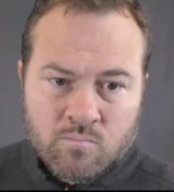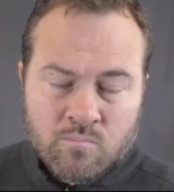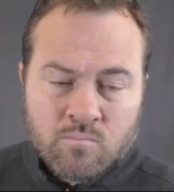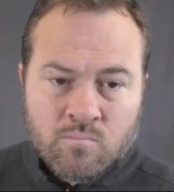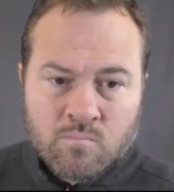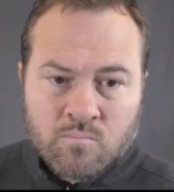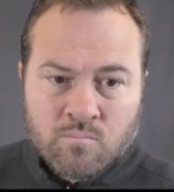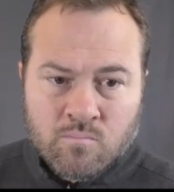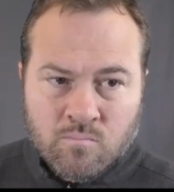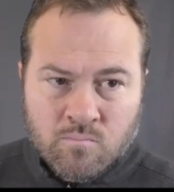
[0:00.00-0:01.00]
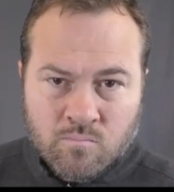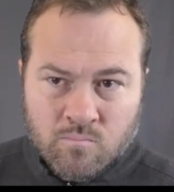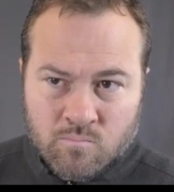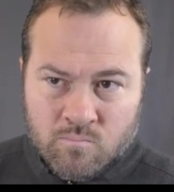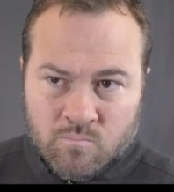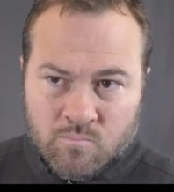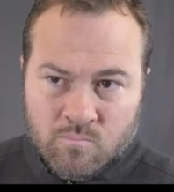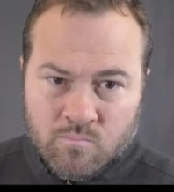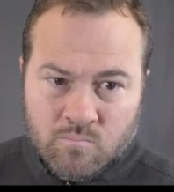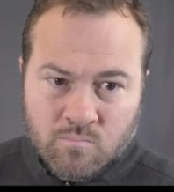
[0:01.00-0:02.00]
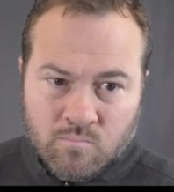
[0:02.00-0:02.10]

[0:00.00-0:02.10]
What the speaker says: The person shown says nothing.